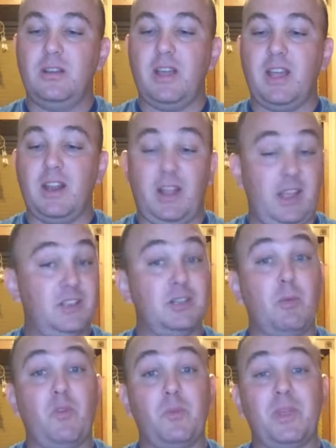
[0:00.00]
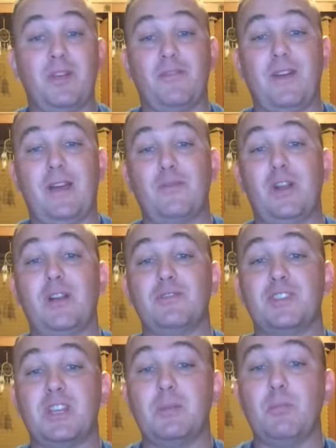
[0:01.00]
and I guess some of them you get 5
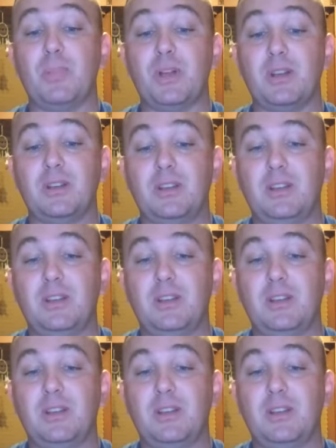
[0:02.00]
rounds in, but